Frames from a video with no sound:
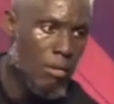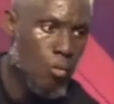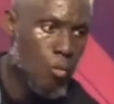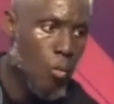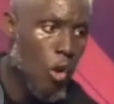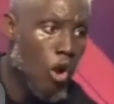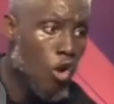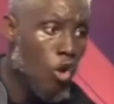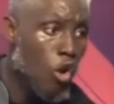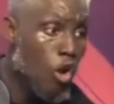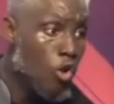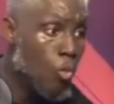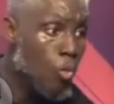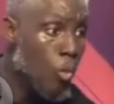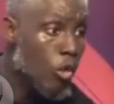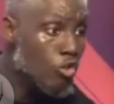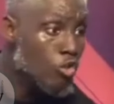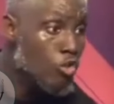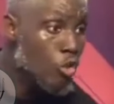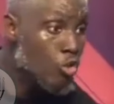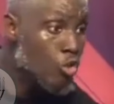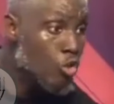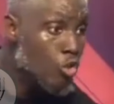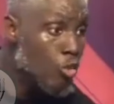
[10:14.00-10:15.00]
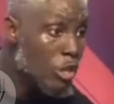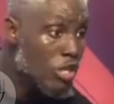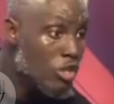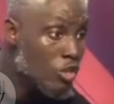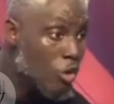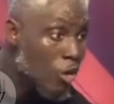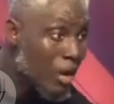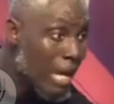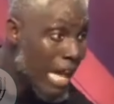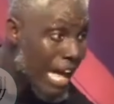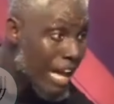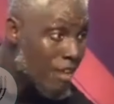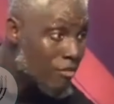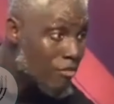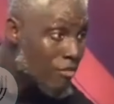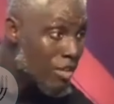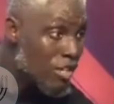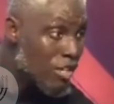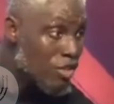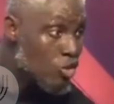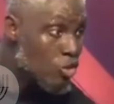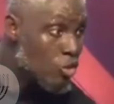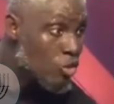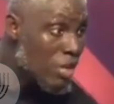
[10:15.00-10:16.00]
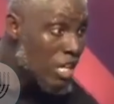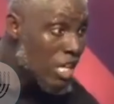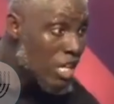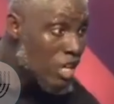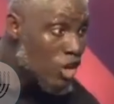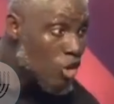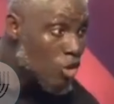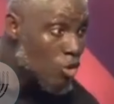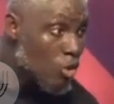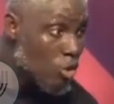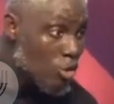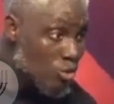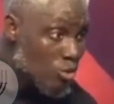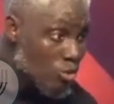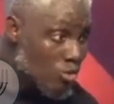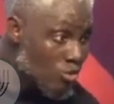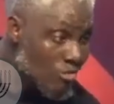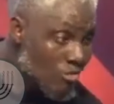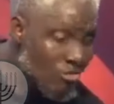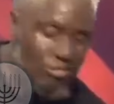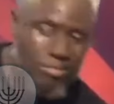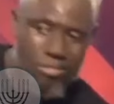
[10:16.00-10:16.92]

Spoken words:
What God wants to do with your life is unique to you.